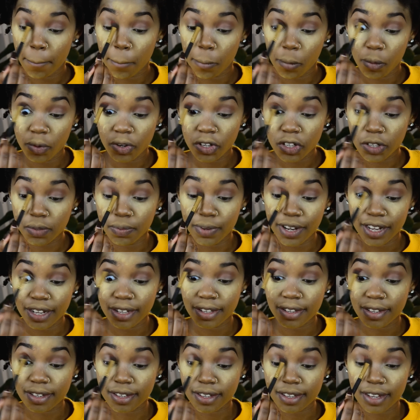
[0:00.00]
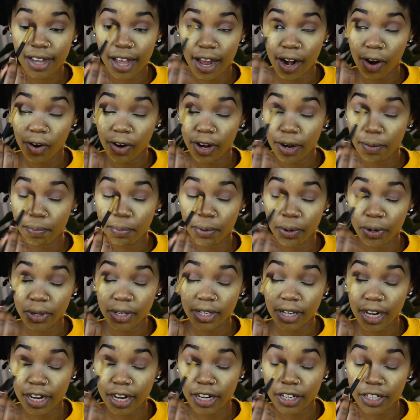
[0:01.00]
which means I'll only
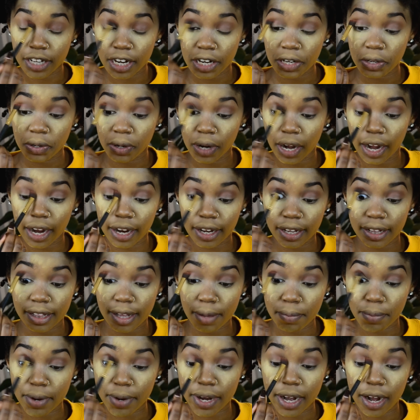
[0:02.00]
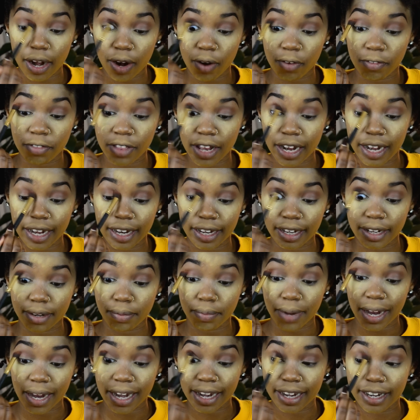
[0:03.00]
put eyeshadow like in the middle of the lid,
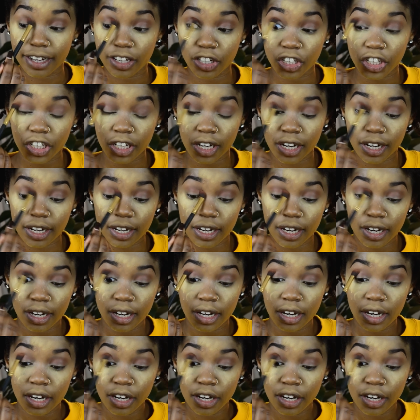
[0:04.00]
my lid shade